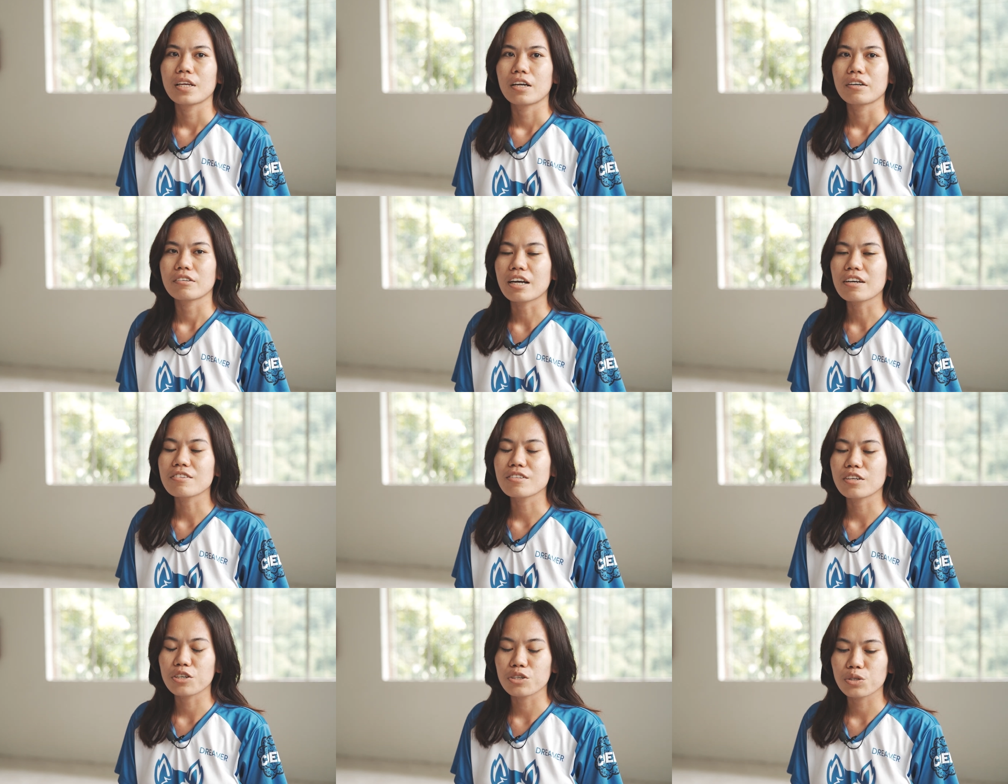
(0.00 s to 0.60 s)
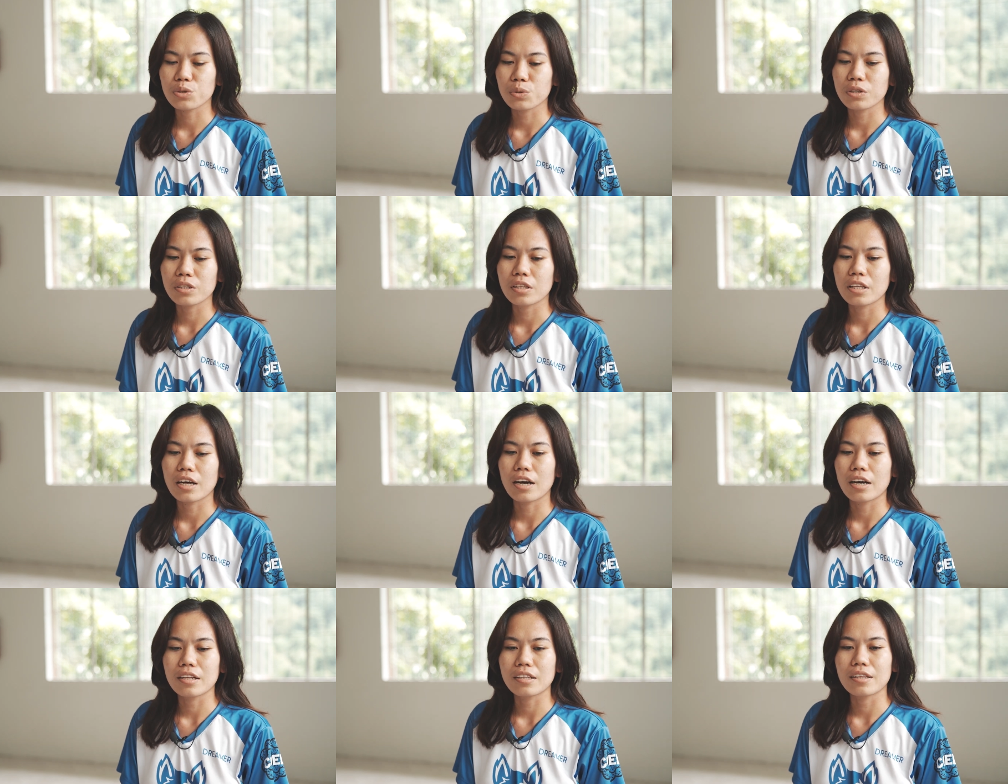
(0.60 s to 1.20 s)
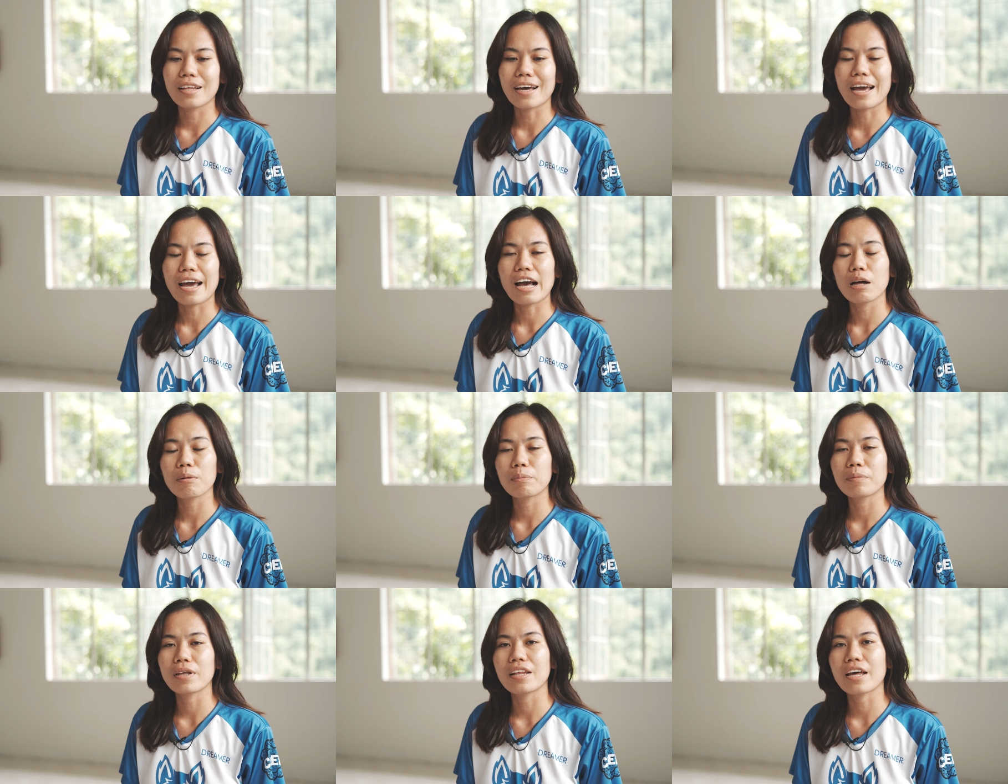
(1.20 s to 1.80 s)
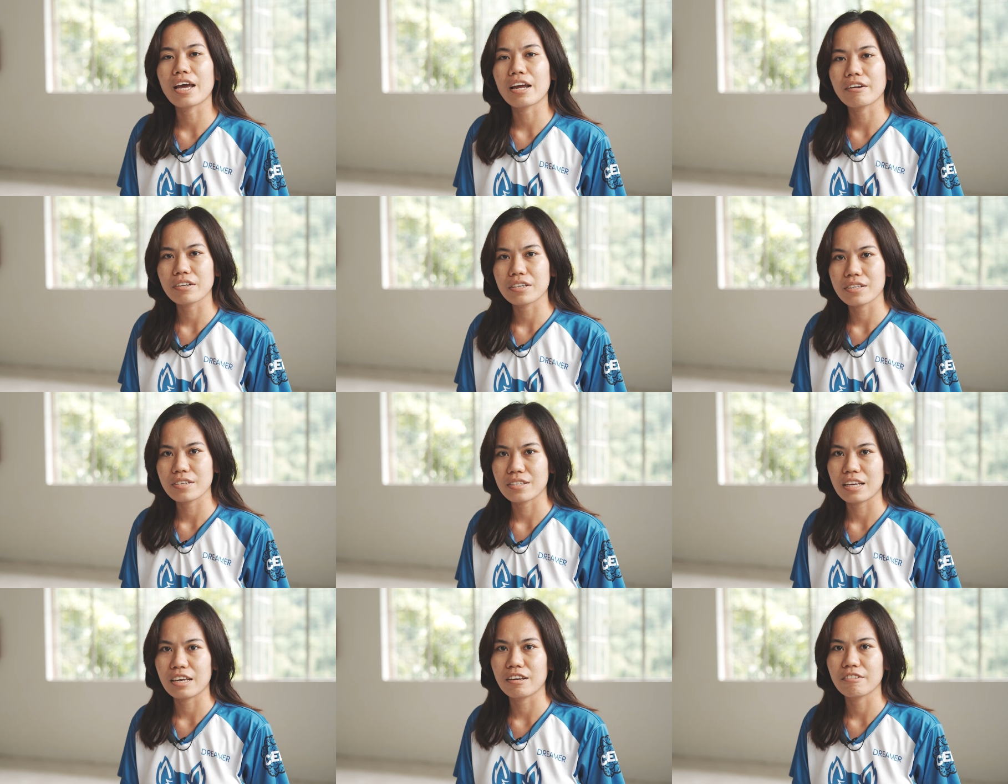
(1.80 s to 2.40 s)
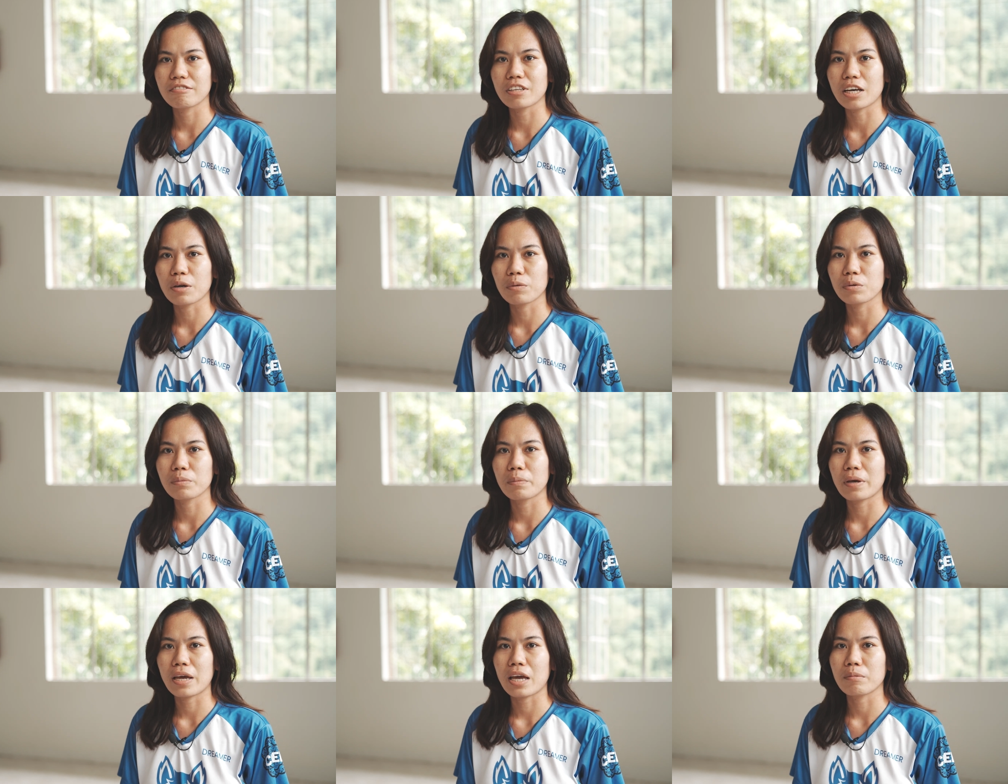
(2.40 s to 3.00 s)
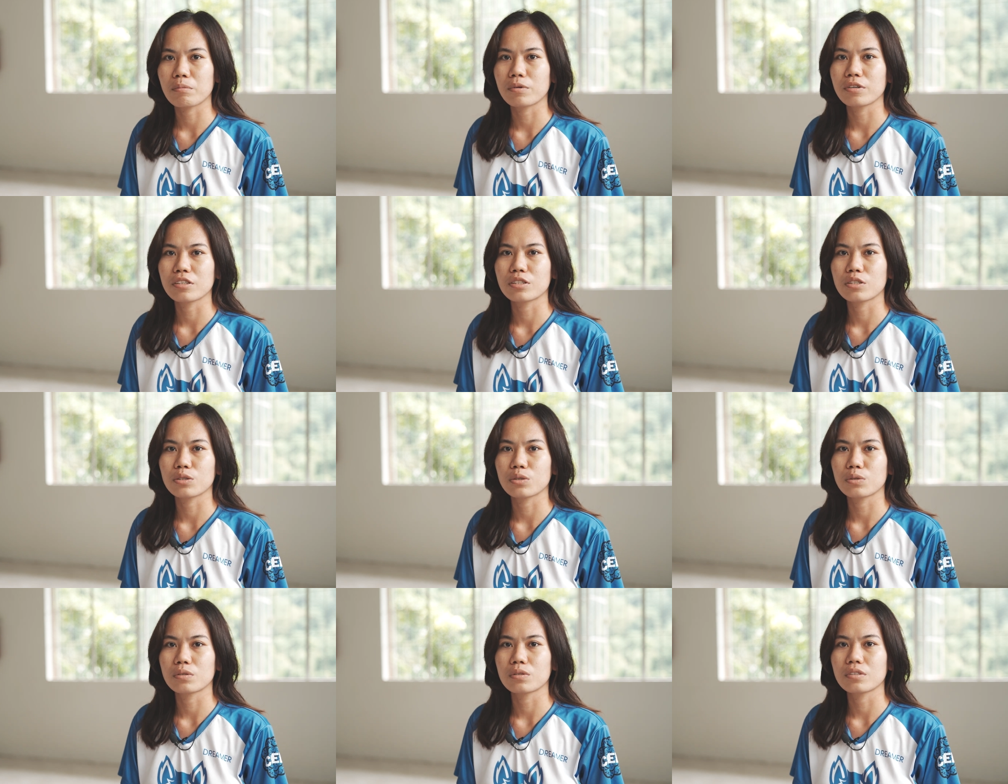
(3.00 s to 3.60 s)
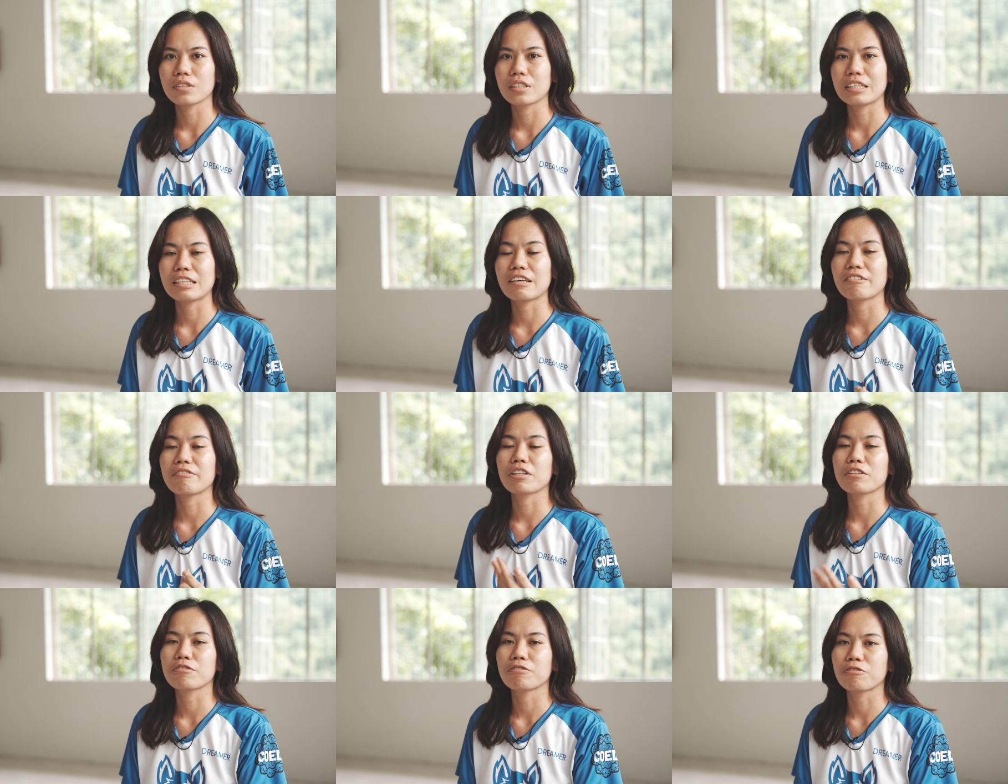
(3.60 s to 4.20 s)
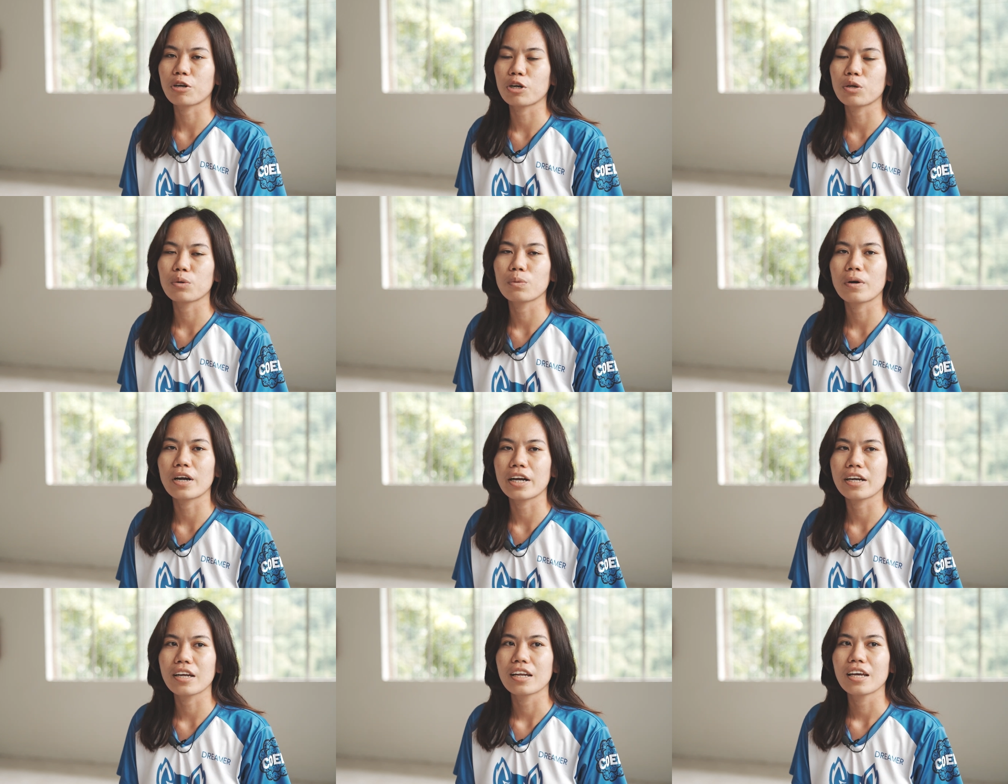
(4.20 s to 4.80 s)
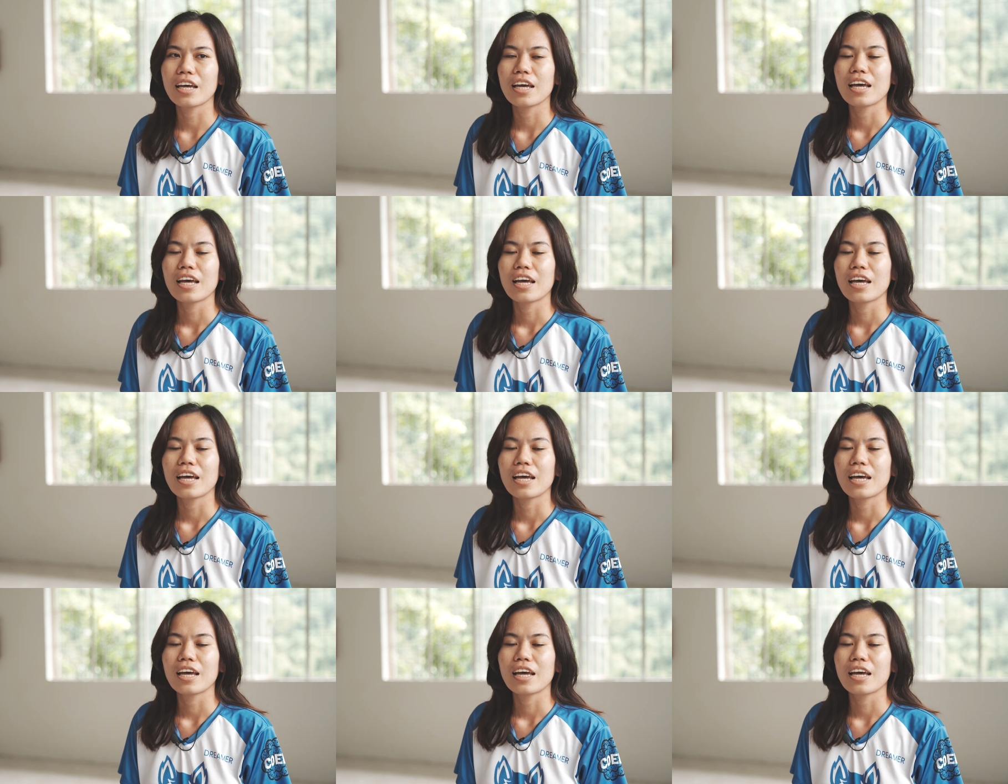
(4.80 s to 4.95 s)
Rest assured that the help that I received, I will be able to give it forward.